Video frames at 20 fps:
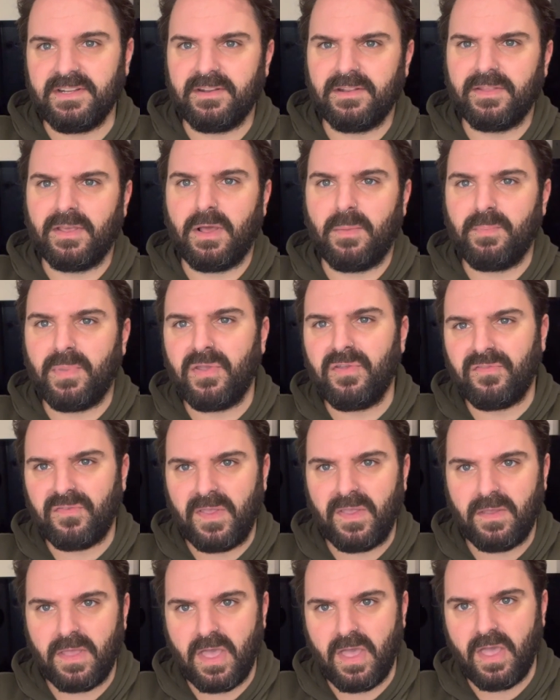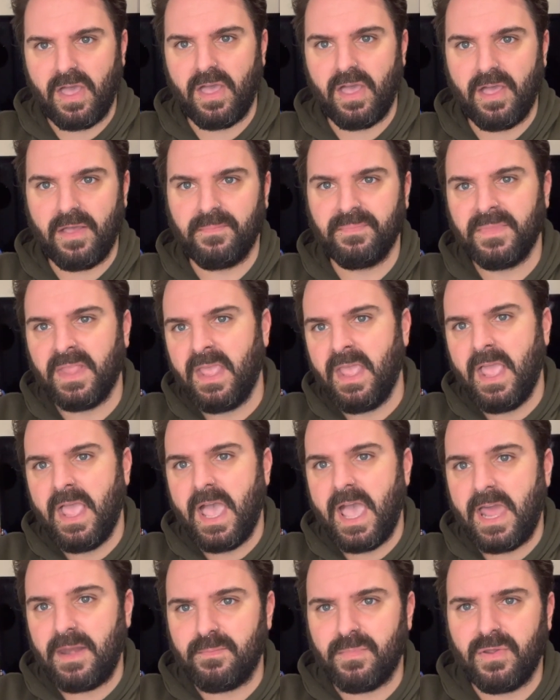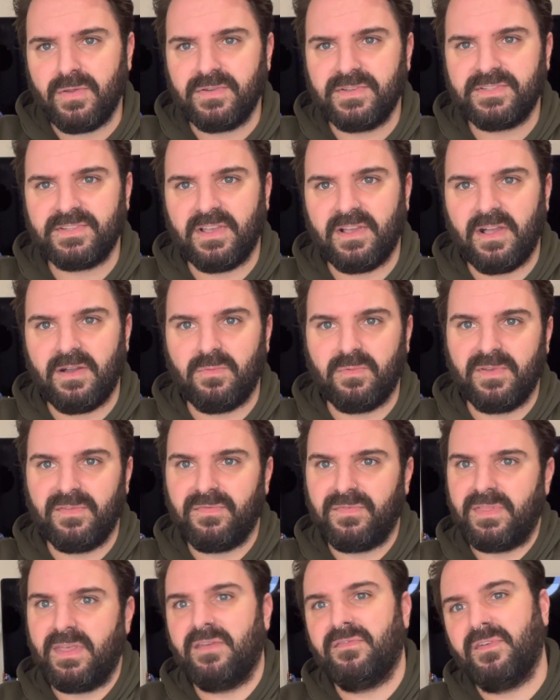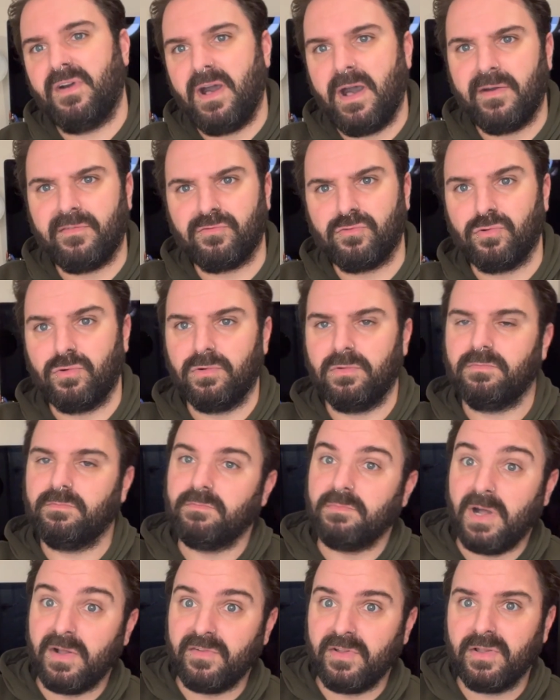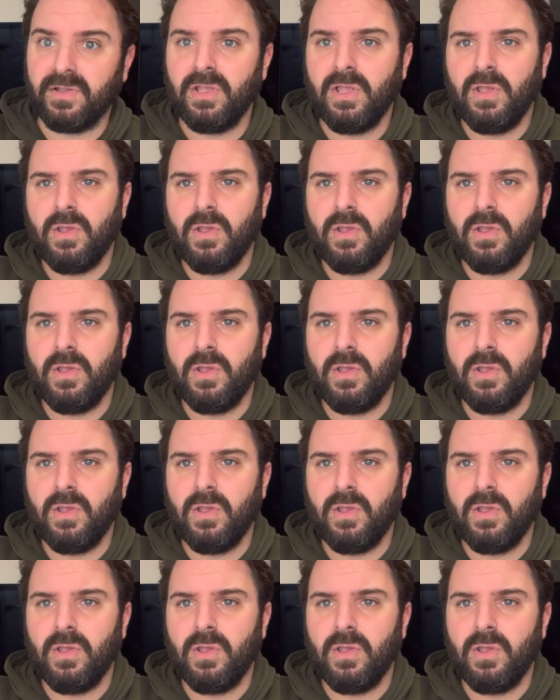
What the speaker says: Like both her and Mozart with their father or mother